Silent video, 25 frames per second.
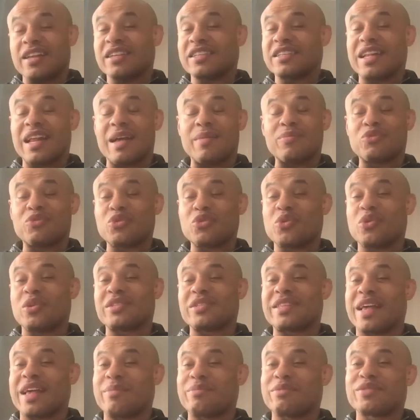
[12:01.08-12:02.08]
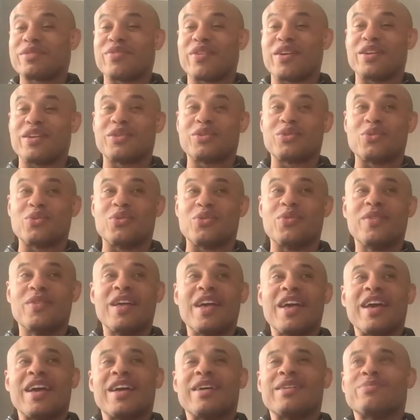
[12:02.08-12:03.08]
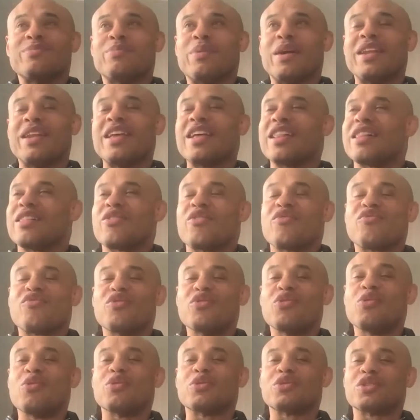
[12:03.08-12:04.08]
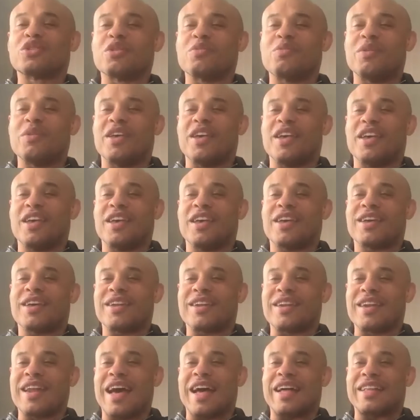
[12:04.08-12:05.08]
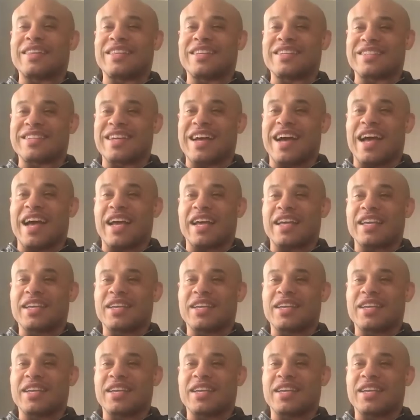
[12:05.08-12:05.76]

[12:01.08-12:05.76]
Islam too. Islam is funny too. Beneil refused to be not this guy.